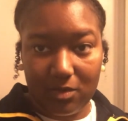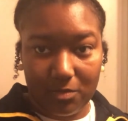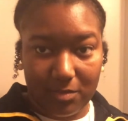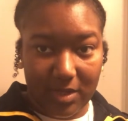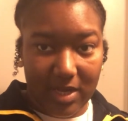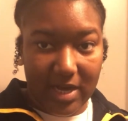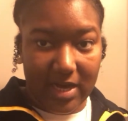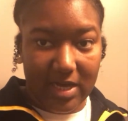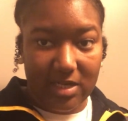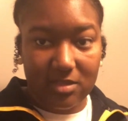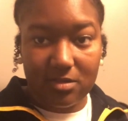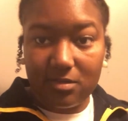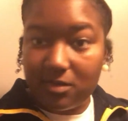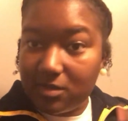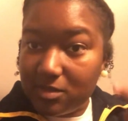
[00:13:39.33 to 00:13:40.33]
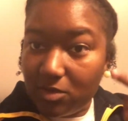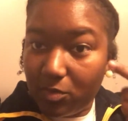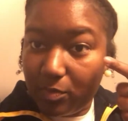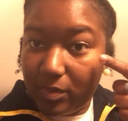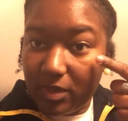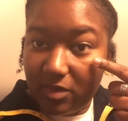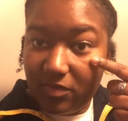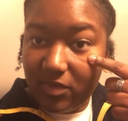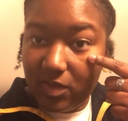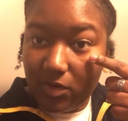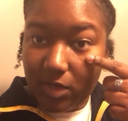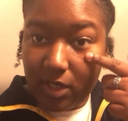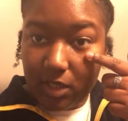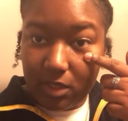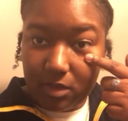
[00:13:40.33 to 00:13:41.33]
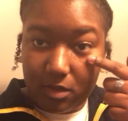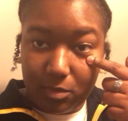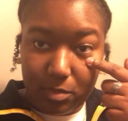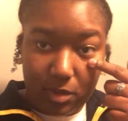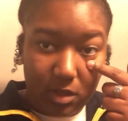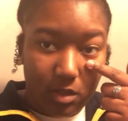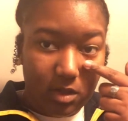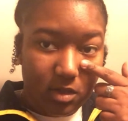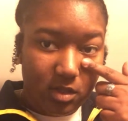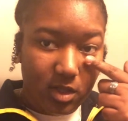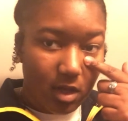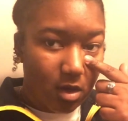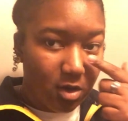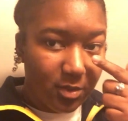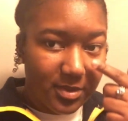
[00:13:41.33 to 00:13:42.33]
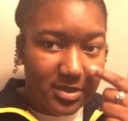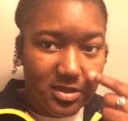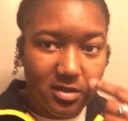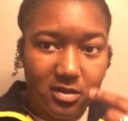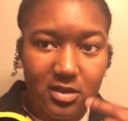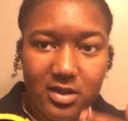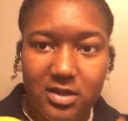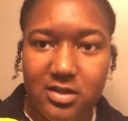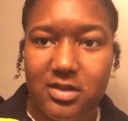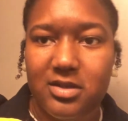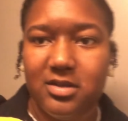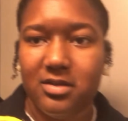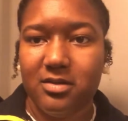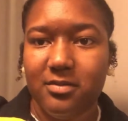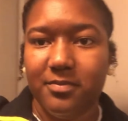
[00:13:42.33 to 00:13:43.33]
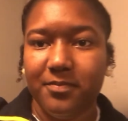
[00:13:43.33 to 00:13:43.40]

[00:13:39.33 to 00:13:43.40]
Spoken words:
My eyes look so puffy right now, but they always look like that.